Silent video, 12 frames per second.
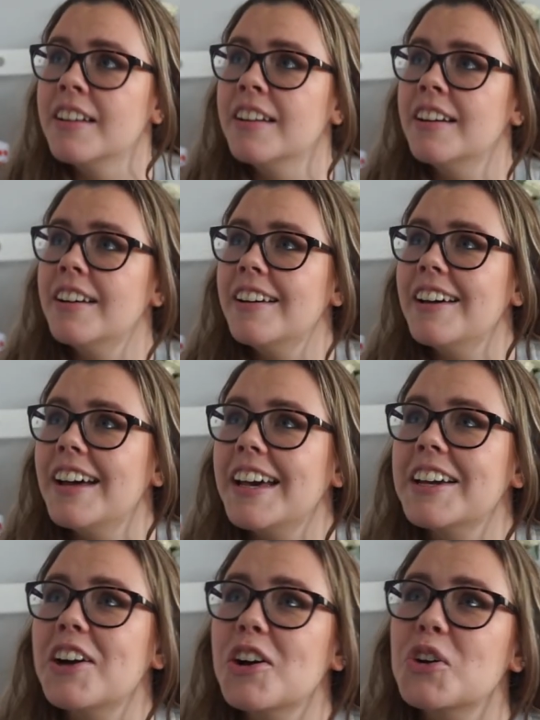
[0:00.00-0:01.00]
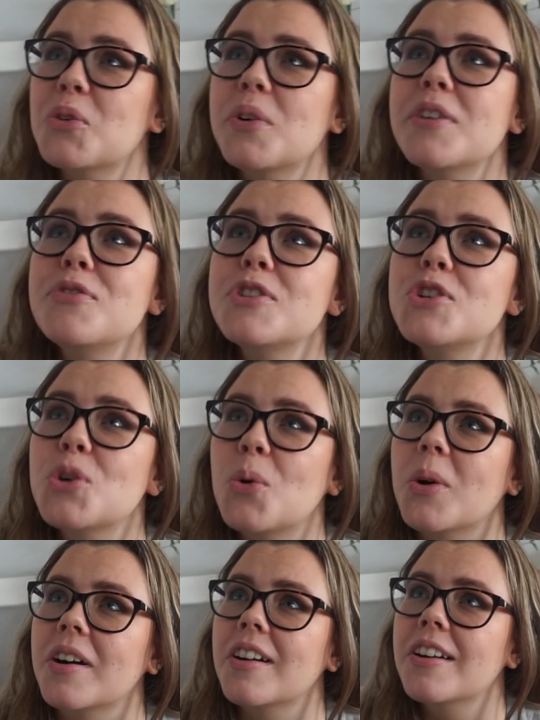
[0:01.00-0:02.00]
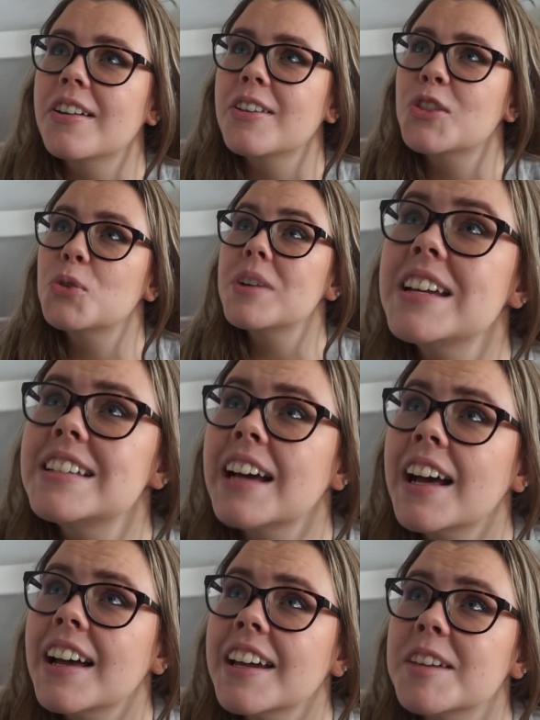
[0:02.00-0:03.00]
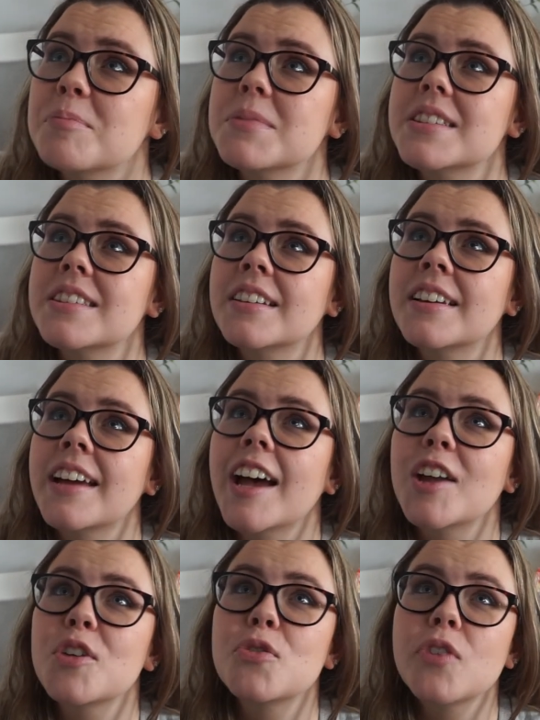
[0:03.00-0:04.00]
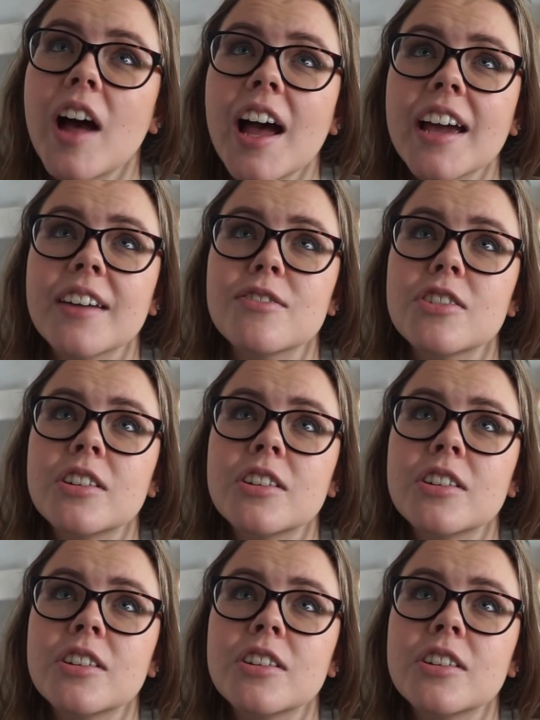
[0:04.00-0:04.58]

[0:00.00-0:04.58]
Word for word: What? I got Gryffindor three times out of five.